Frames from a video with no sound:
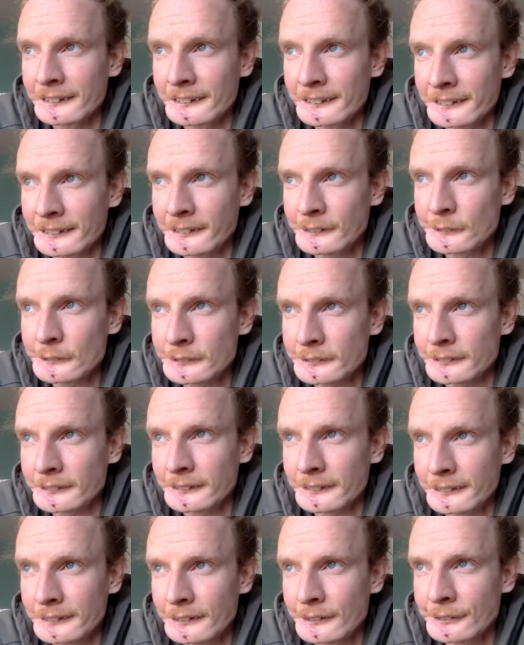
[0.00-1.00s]

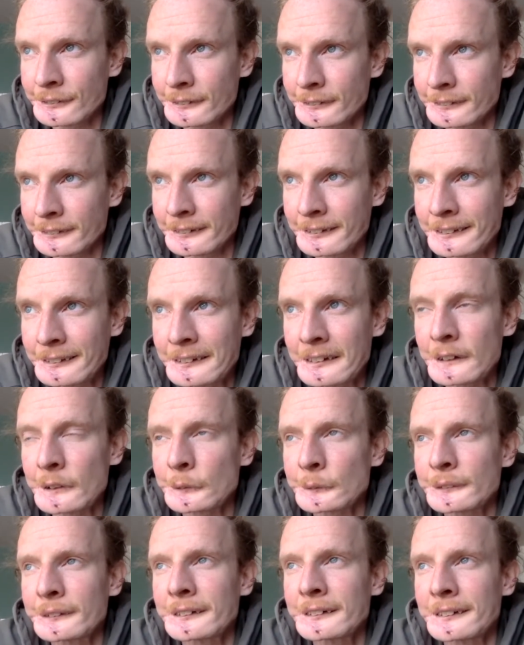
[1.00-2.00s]
he
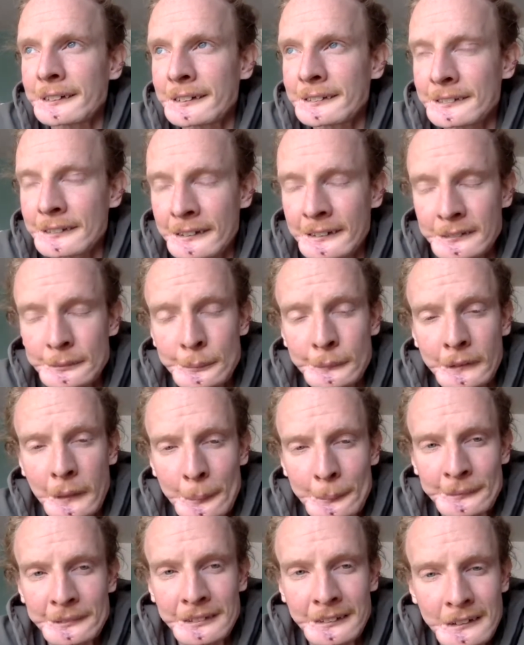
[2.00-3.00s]
literally he's
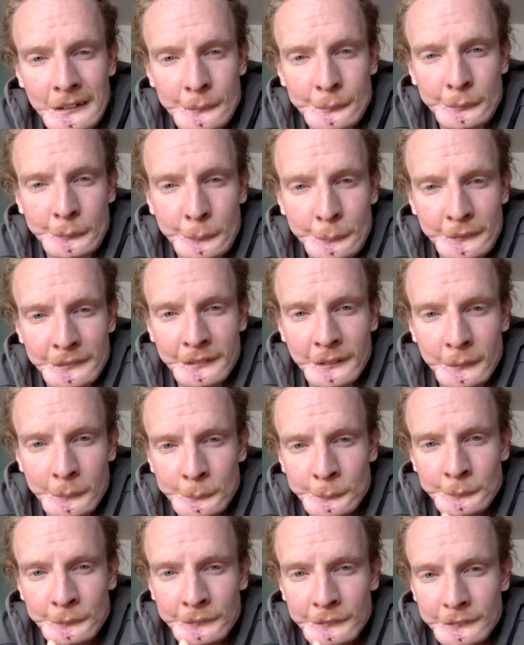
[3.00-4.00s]
become a slave to his
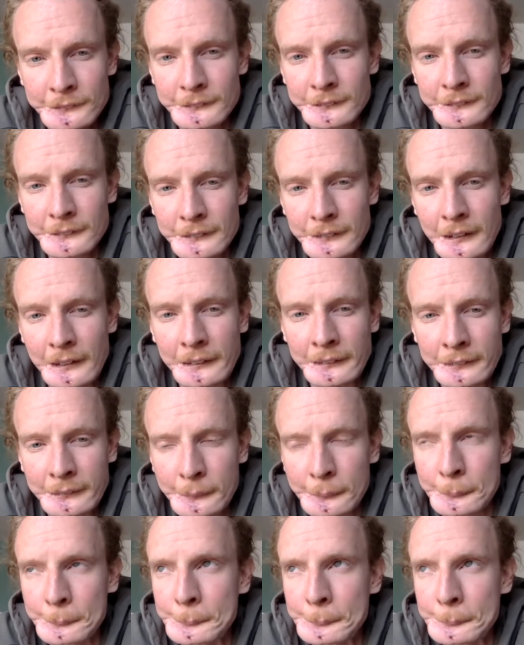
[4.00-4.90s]
own, like,